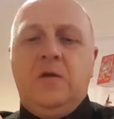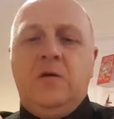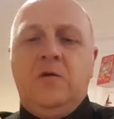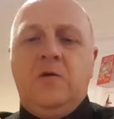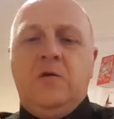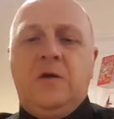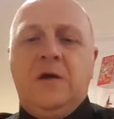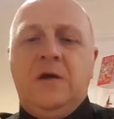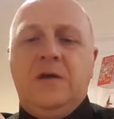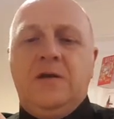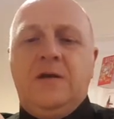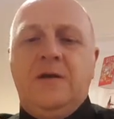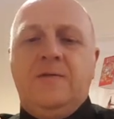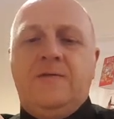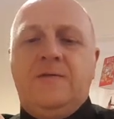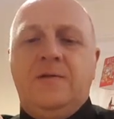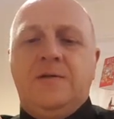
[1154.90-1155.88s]
you get
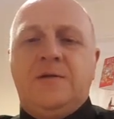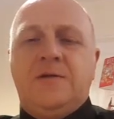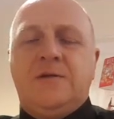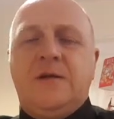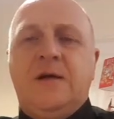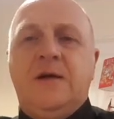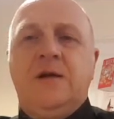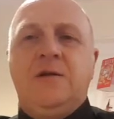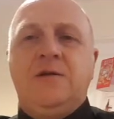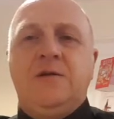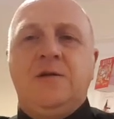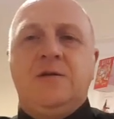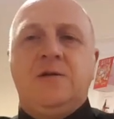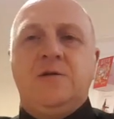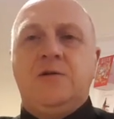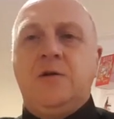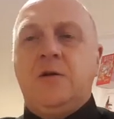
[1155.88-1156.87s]
different
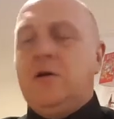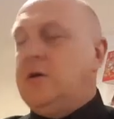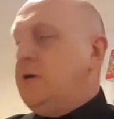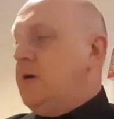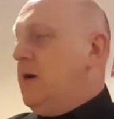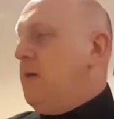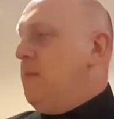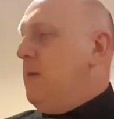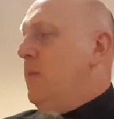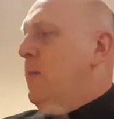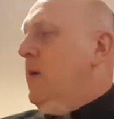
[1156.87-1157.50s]
stages as you go down the